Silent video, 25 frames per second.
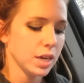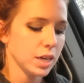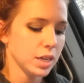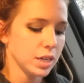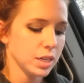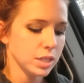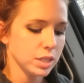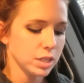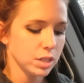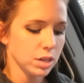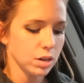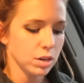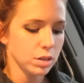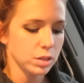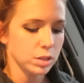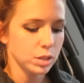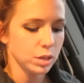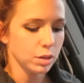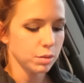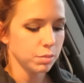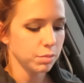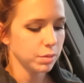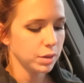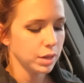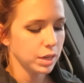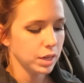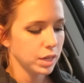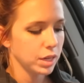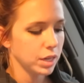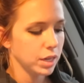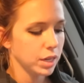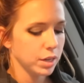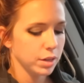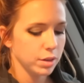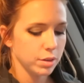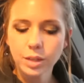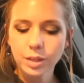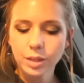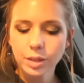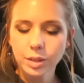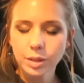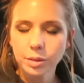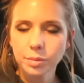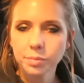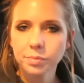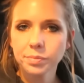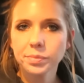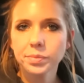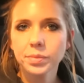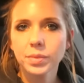That is awesome.
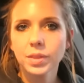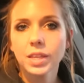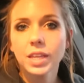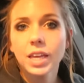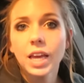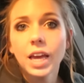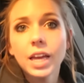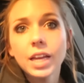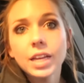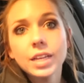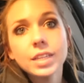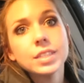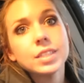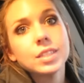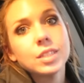Um, okay,